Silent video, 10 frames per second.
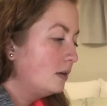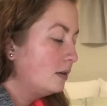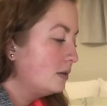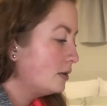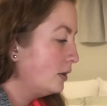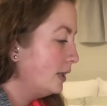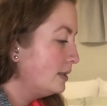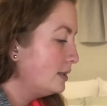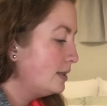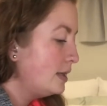So let's
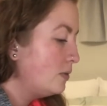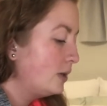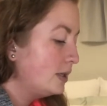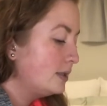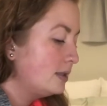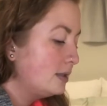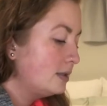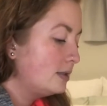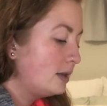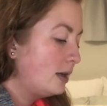see, what is this?
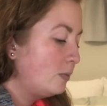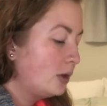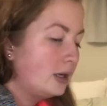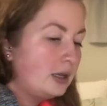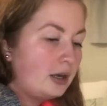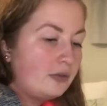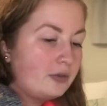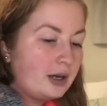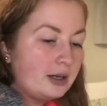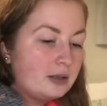We're going to
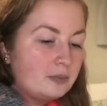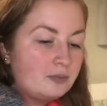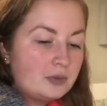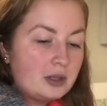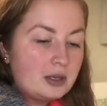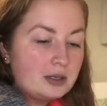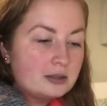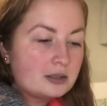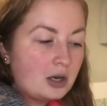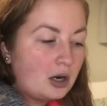clarify
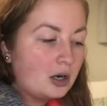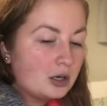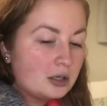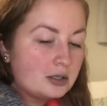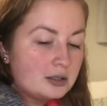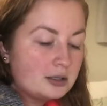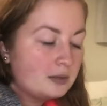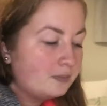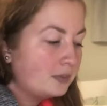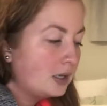these cards.
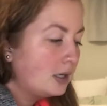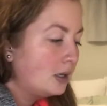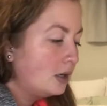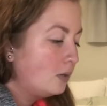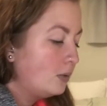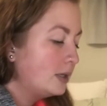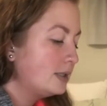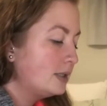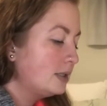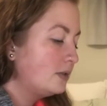What is
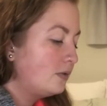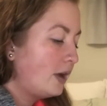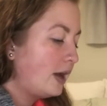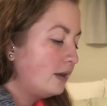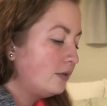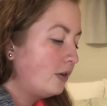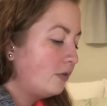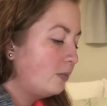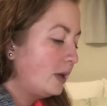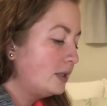this Five of
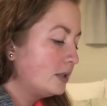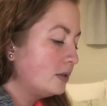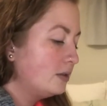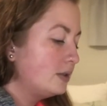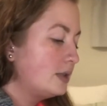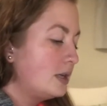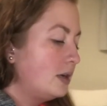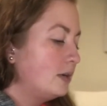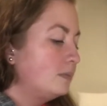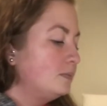Pentacles
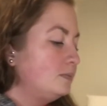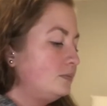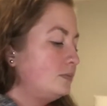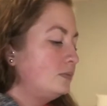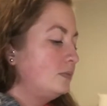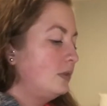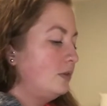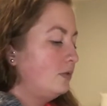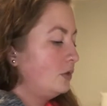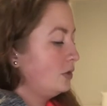here
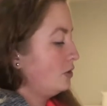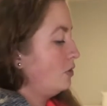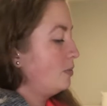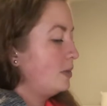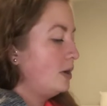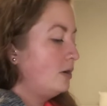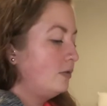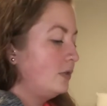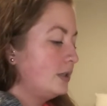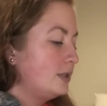for Scorpio,
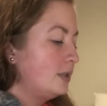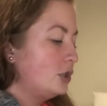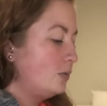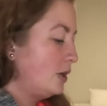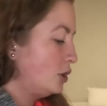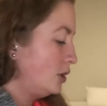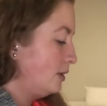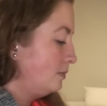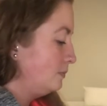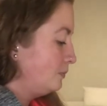for this situation?